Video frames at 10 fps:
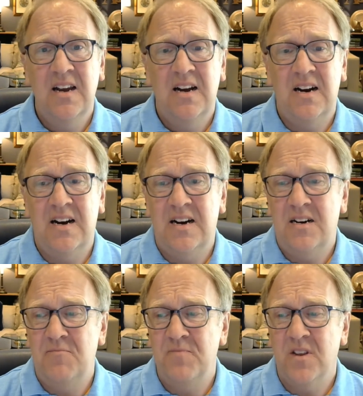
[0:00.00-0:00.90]

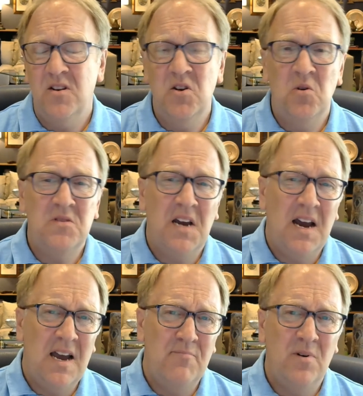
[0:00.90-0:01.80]
No
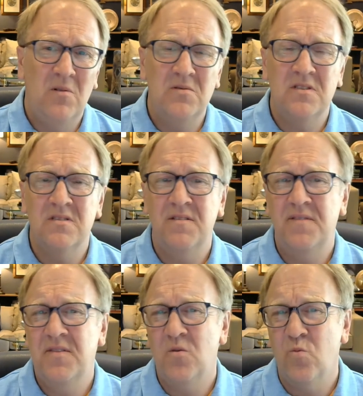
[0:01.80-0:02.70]
typos. Does it
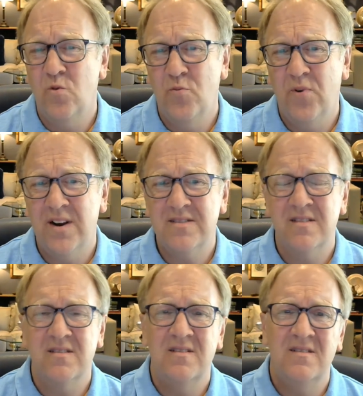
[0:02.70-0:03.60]
fit the rubrics?
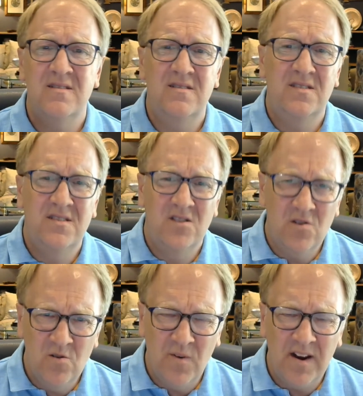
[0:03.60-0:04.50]
Does it
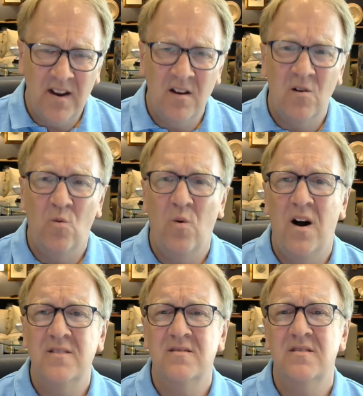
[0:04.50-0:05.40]
do what Engel
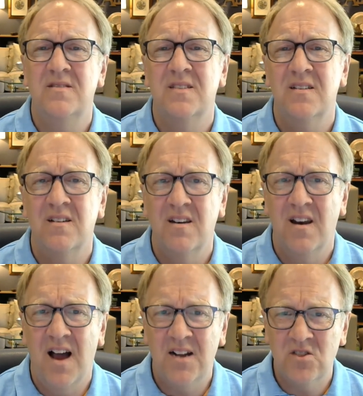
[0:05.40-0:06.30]
wants? Is it
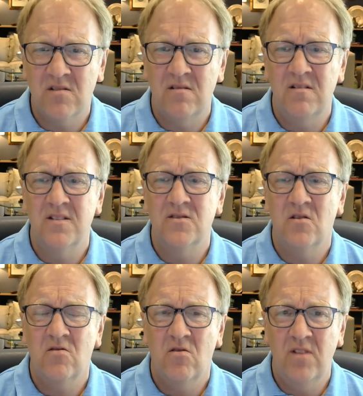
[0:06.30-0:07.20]
logical? Is there
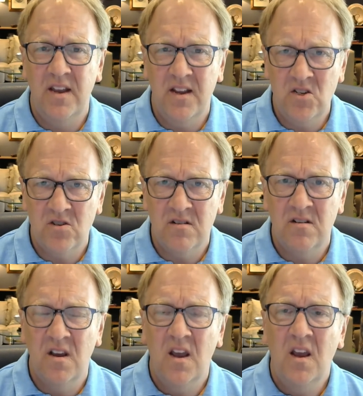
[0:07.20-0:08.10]
cohesion?
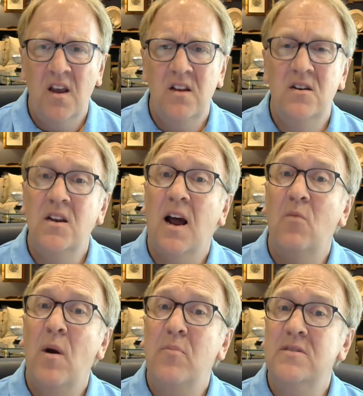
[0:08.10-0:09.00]
Did I
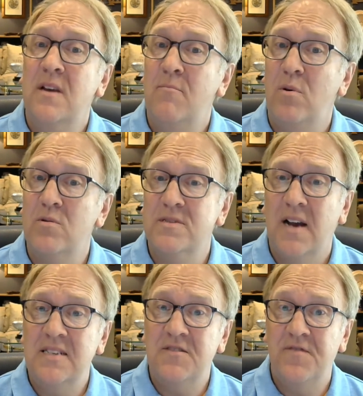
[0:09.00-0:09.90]
represent both
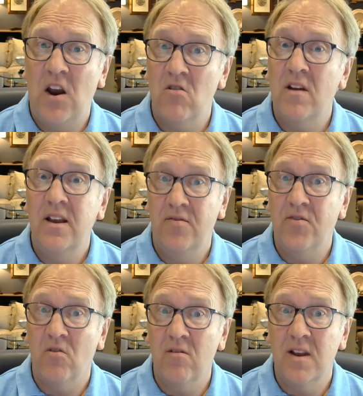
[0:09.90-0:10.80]
sides fairly and
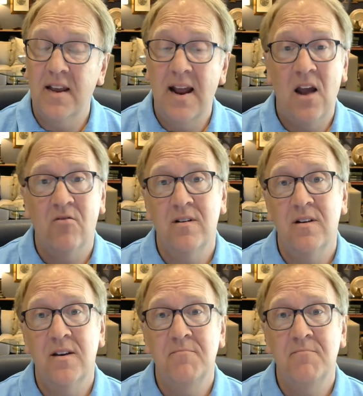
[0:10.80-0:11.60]
thoroughly and accurately?